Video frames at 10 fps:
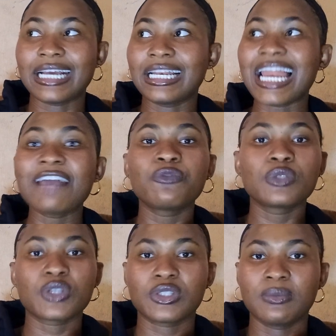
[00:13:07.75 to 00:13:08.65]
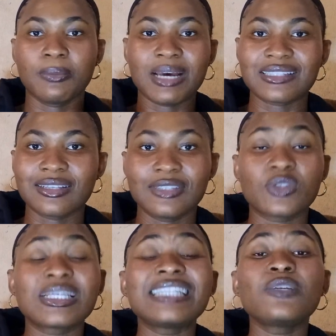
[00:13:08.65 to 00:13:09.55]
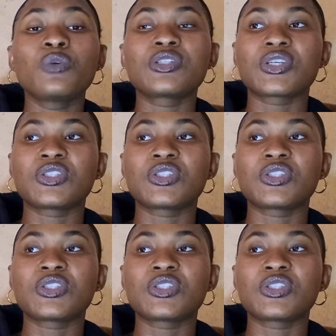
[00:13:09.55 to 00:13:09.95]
life wants us to be masculine, society wants us